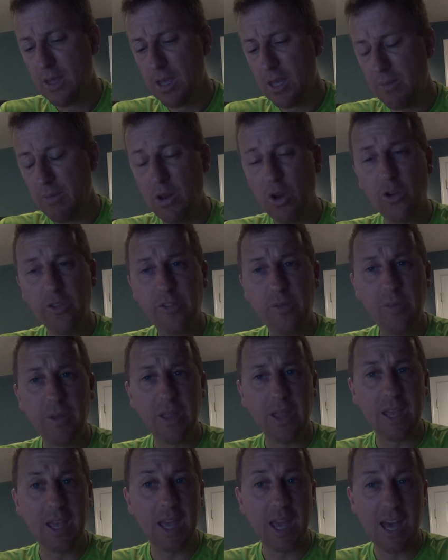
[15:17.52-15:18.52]
I mean,
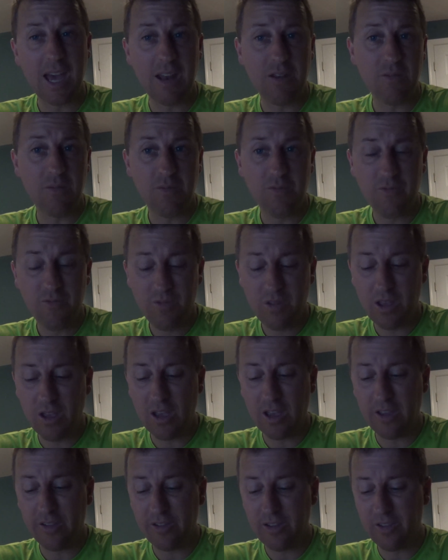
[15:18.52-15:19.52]
ultimately, again,
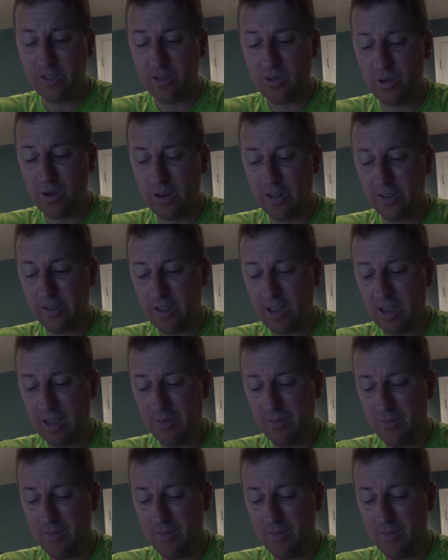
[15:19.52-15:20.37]
Augustine's going to say,